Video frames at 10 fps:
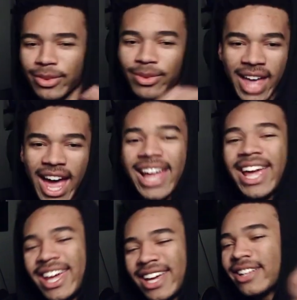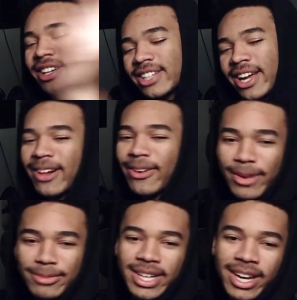do that, and check out our
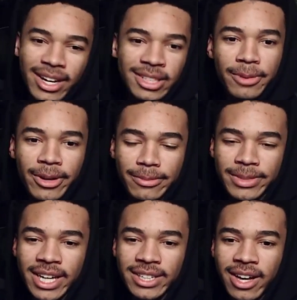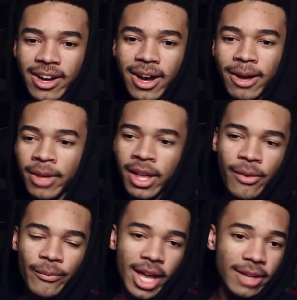website, cosmodiumcs.com.
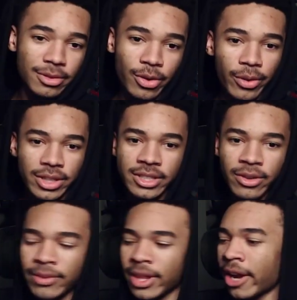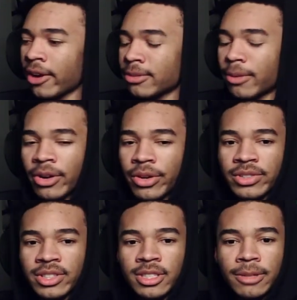We have some courses over there, some
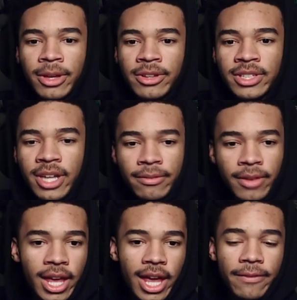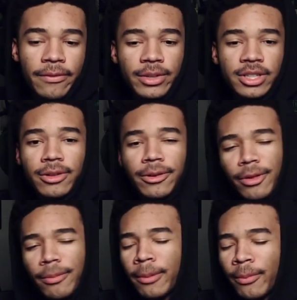articles, and some other stuff if you want to learn a
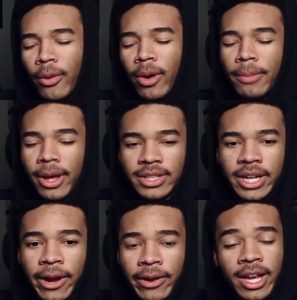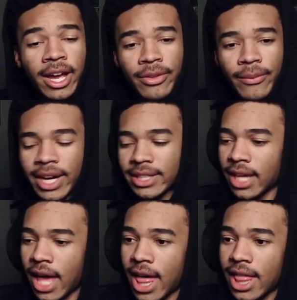little bit more about security. Otherwise,
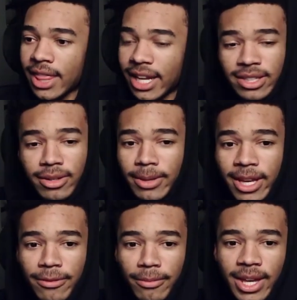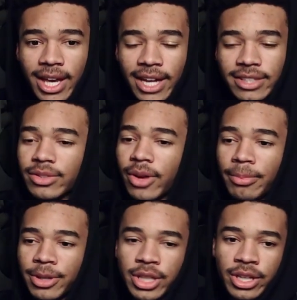that's going to be it for me, guys. So I
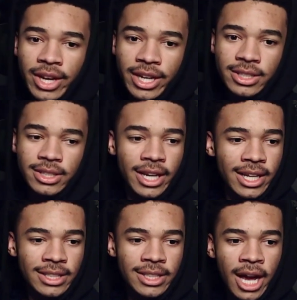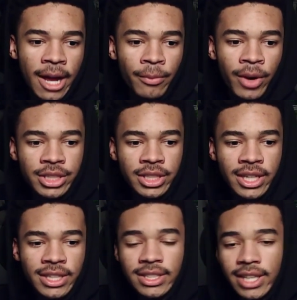appreciate you guys taking the time watching
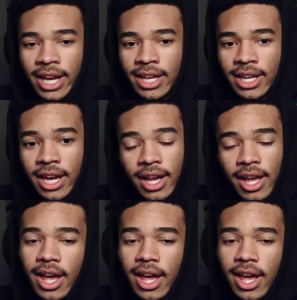this, and